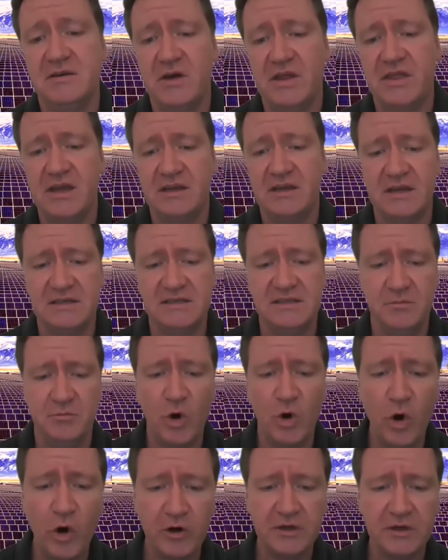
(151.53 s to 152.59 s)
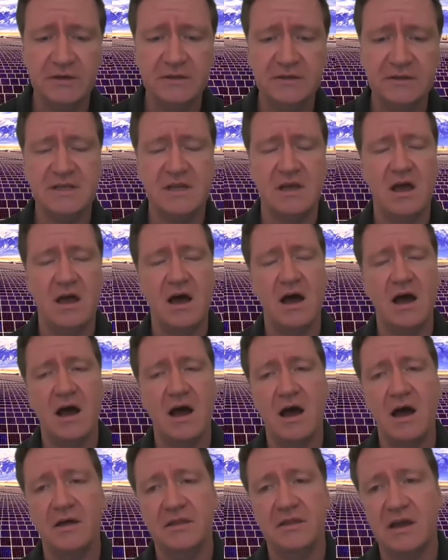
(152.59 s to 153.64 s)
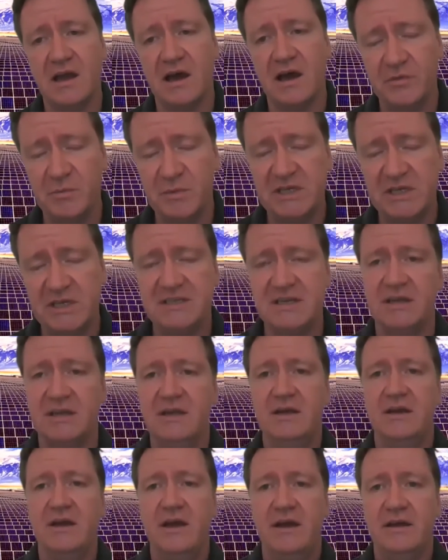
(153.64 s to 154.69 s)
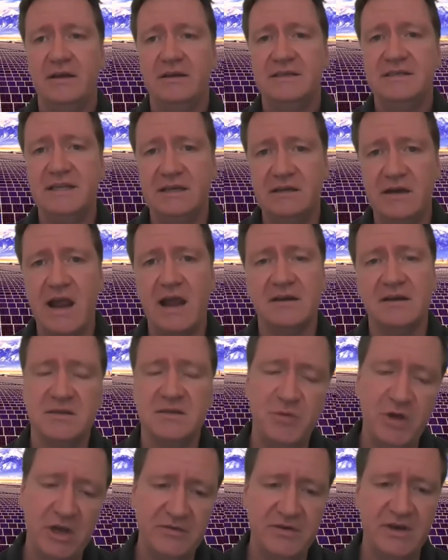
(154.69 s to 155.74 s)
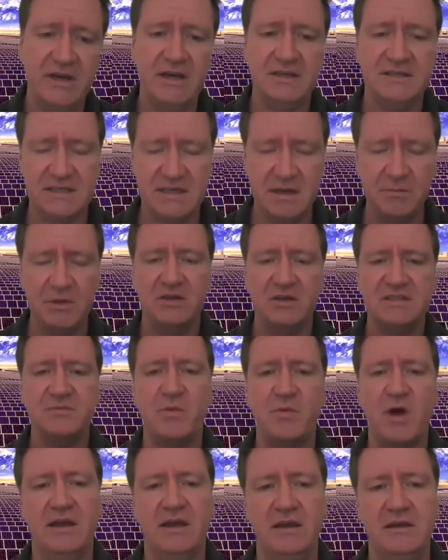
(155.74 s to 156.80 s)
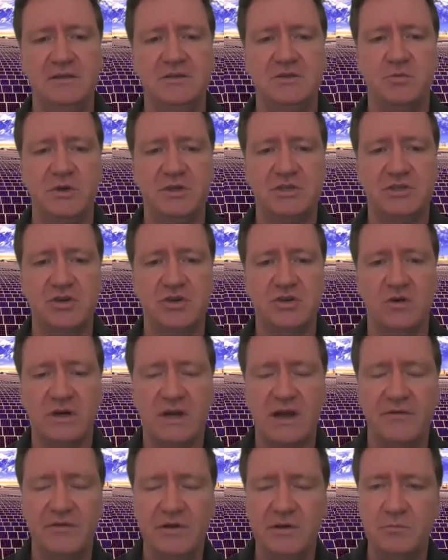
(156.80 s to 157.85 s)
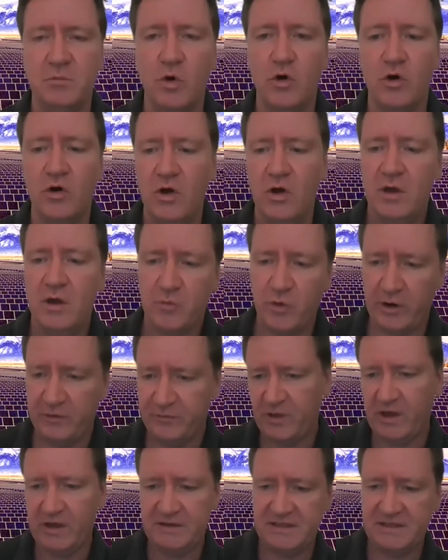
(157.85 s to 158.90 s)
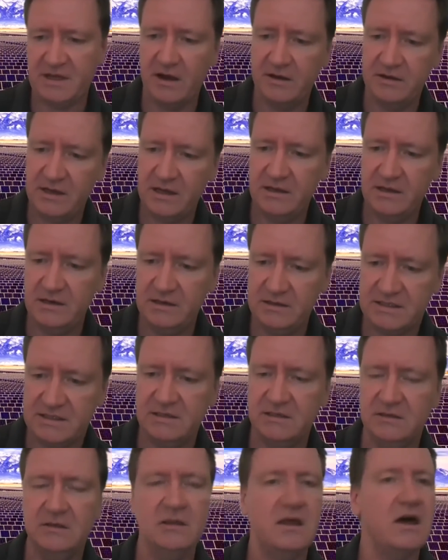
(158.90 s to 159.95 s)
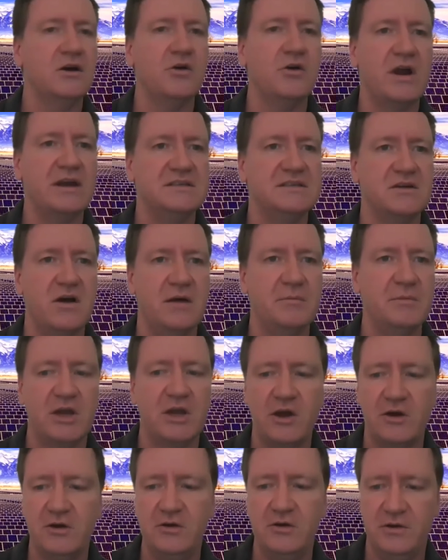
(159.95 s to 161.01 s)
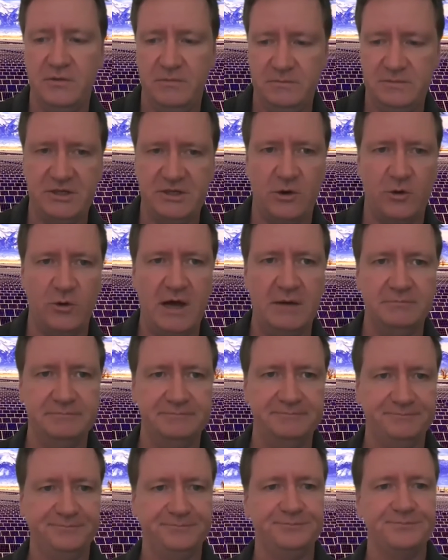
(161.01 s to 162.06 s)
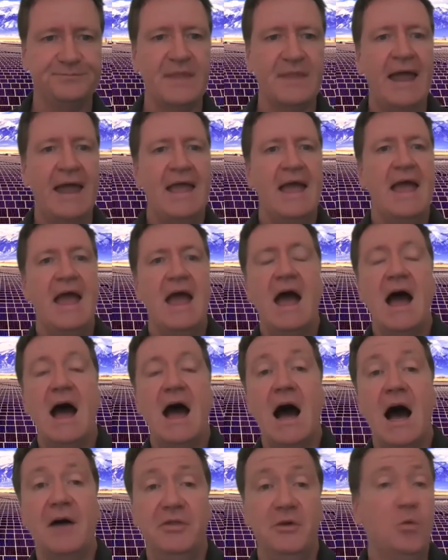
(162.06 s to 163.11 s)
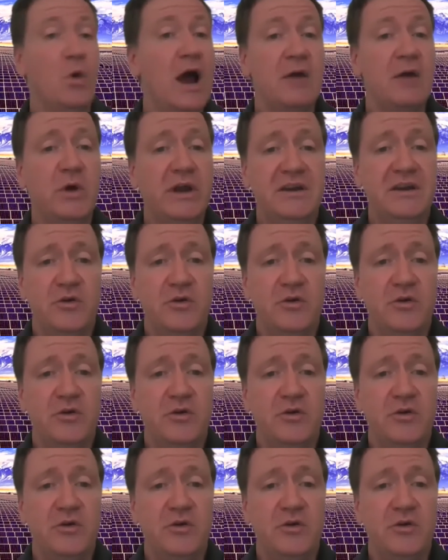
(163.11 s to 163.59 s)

Yes, there are still grants out there, so I think that's important. The government did announce a PV stimulus package, which John covered more briefly. So it is still a great time to go solar.